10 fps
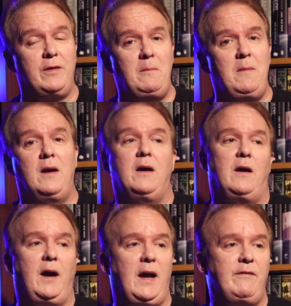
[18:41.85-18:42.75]
of them.
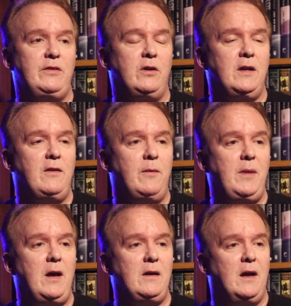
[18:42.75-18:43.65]
I haven't dug into
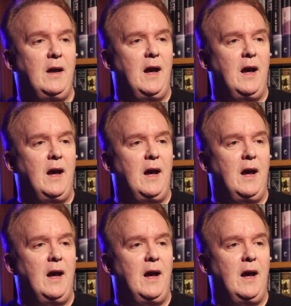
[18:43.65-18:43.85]
them yet.